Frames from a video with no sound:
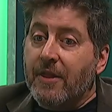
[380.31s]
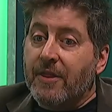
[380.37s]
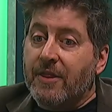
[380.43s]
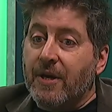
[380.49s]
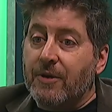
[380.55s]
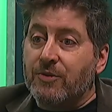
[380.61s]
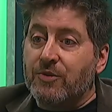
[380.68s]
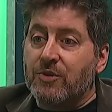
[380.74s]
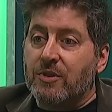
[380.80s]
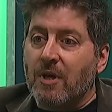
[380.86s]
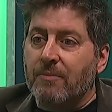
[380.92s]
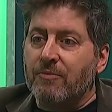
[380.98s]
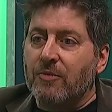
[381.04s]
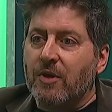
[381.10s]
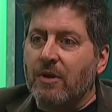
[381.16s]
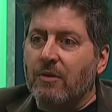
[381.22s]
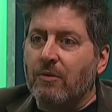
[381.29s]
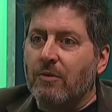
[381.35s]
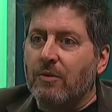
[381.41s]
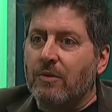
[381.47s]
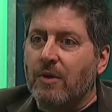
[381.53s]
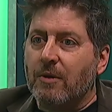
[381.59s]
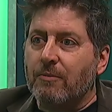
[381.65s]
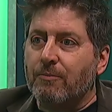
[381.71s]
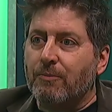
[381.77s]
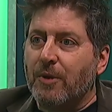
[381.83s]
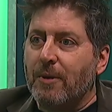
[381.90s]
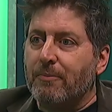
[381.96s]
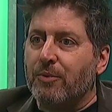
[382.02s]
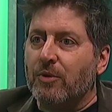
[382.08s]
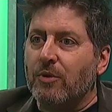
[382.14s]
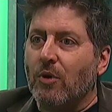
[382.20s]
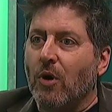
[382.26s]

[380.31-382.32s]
there's something that people